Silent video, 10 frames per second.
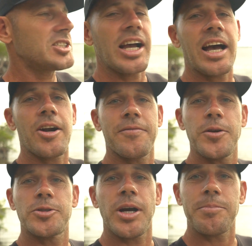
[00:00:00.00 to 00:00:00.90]
check out our
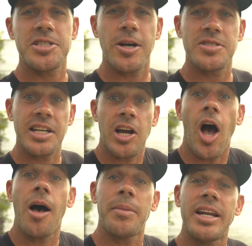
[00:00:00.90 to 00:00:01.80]
future episodes, and
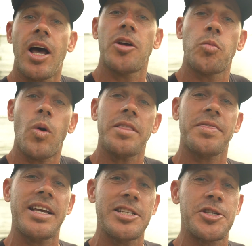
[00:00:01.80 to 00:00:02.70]
comment on what
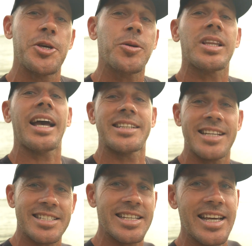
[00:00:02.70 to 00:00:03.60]
things you'd like
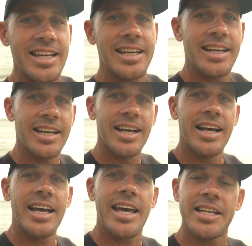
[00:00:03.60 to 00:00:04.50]
to see
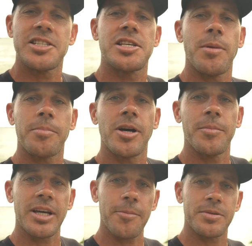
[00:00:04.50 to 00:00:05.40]
in some
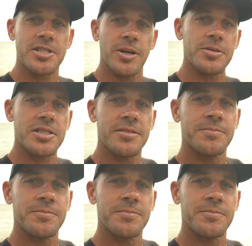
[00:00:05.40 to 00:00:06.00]
upcoming episodes.